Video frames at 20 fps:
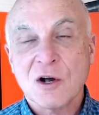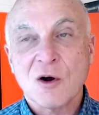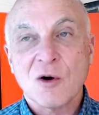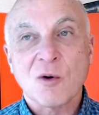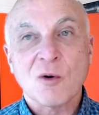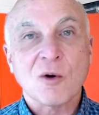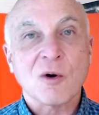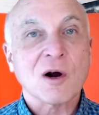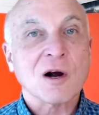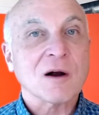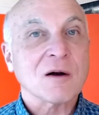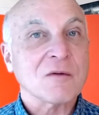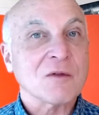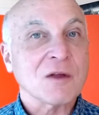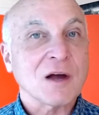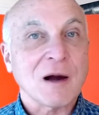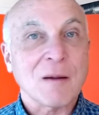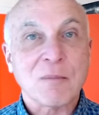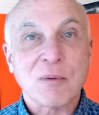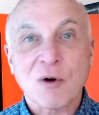or
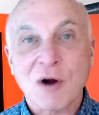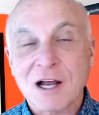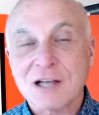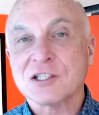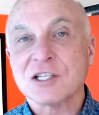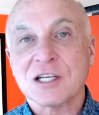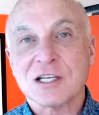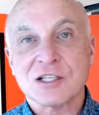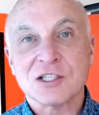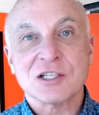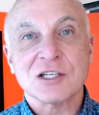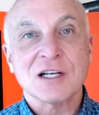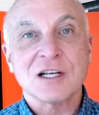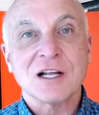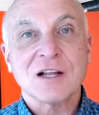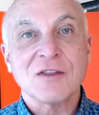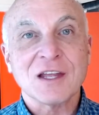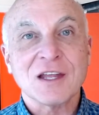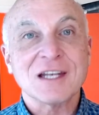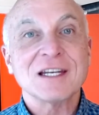a process
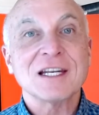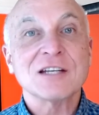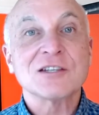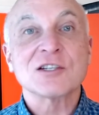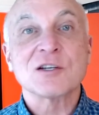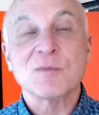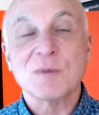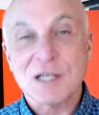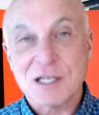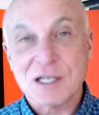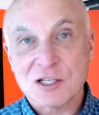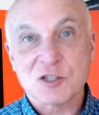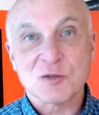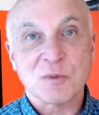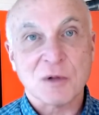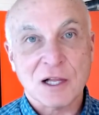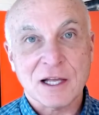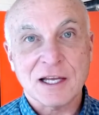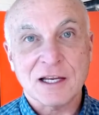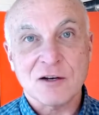that needs to be
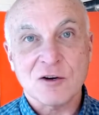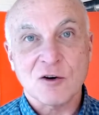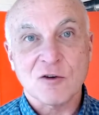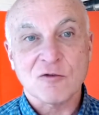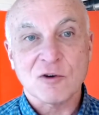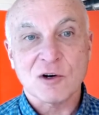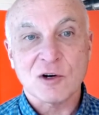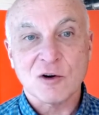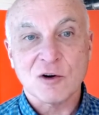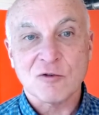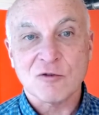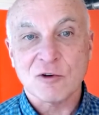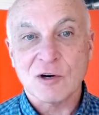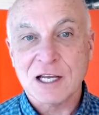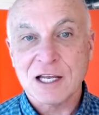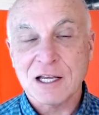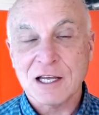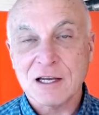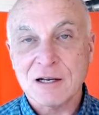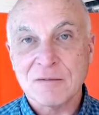explained over and over
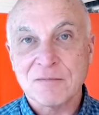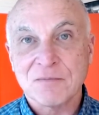again.